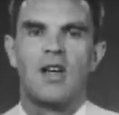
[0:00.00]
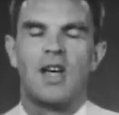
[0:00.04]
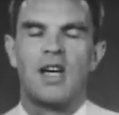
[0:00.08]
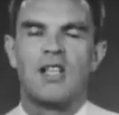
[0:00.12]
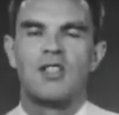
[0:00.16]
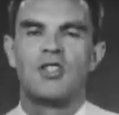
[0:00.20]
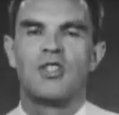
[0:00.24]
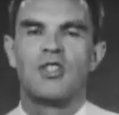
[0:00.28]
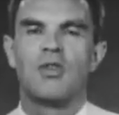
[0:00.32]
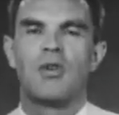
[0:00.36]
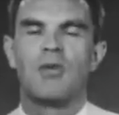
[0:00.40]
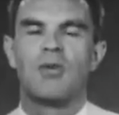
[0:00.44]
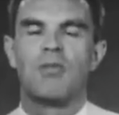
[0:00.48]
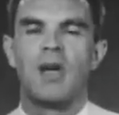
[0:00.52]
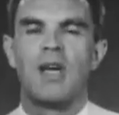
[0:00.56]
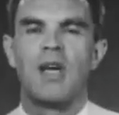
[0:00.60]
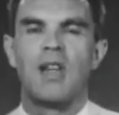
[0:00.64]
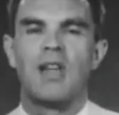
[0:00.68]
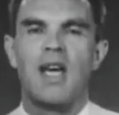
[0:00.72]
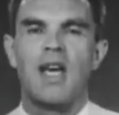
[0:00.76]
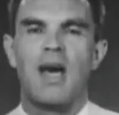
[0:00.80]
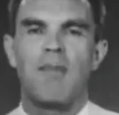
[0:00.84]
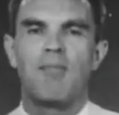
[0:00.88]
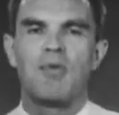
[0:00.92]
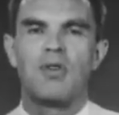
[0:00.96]
as shown by
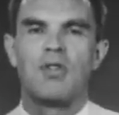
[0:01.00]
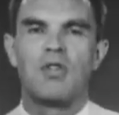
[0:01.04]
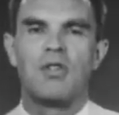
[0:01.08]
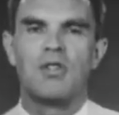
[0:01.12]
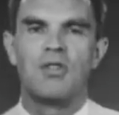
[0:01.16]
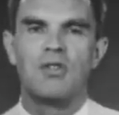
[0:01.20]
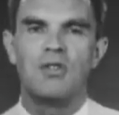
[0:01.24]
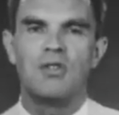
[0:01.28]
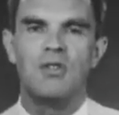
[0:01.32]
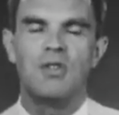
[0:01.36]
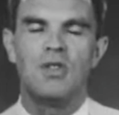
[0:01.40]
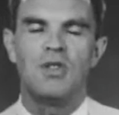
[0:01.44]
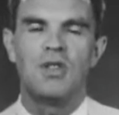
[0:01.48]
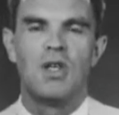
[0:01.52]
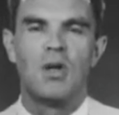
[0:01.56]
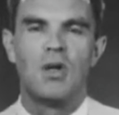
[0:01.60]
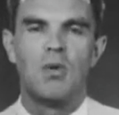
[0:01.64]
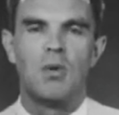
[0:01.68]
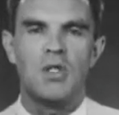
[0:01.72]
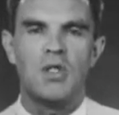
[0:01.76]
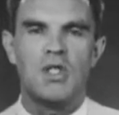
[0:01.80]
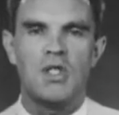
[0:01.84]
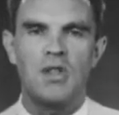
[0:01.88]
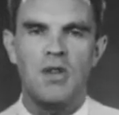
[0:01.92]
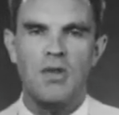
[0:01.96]
the aptitude,
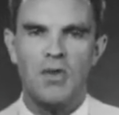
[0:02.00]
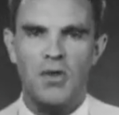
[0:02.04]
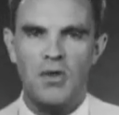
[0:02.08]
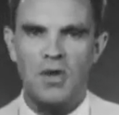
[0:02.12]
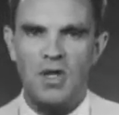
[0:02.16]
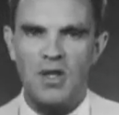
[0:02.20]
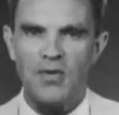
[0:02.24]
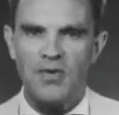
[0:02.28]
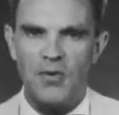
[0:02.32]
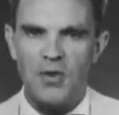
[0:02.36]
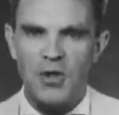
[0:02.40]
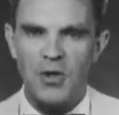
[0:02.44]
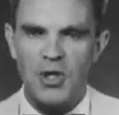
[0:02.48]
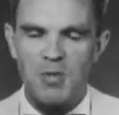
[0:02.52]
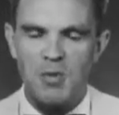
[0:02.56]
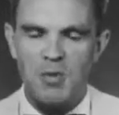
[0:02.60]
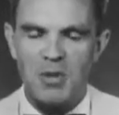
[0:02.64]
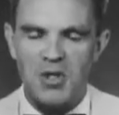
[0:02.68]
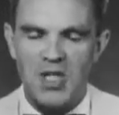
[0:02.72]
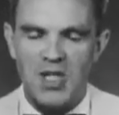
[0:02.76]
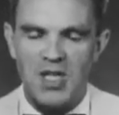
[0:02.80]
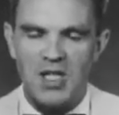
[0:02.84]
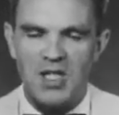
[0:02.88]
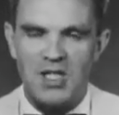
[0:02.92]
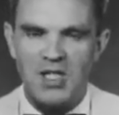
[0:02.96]
was in the 31st
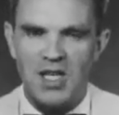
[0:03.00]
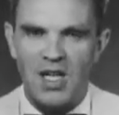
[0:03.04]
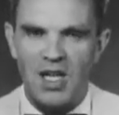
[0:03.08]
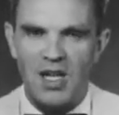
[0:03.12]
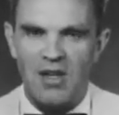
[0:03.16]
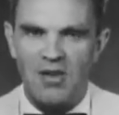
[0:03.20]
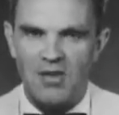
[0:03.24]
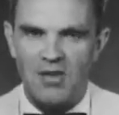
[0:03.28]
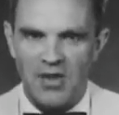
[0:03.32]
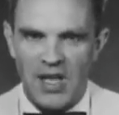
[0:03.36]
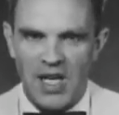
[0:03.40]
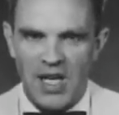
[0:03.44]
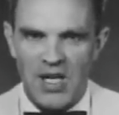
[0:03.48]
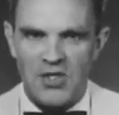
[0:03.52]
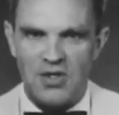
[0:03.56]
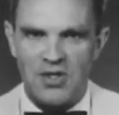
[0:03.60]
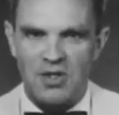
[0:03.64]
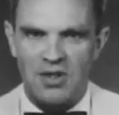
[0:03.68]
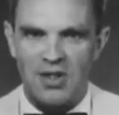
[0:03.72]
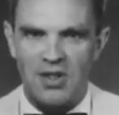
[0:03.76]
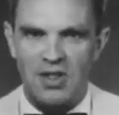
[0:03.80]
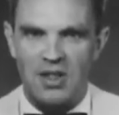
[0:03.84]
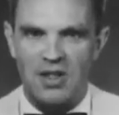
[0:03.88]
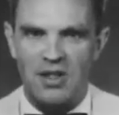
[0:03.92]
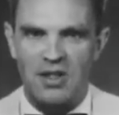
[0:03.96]
percentile
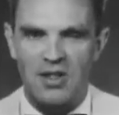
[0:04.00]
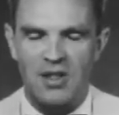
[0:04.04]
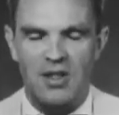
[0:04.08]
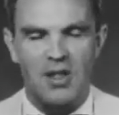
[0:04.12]
nationally.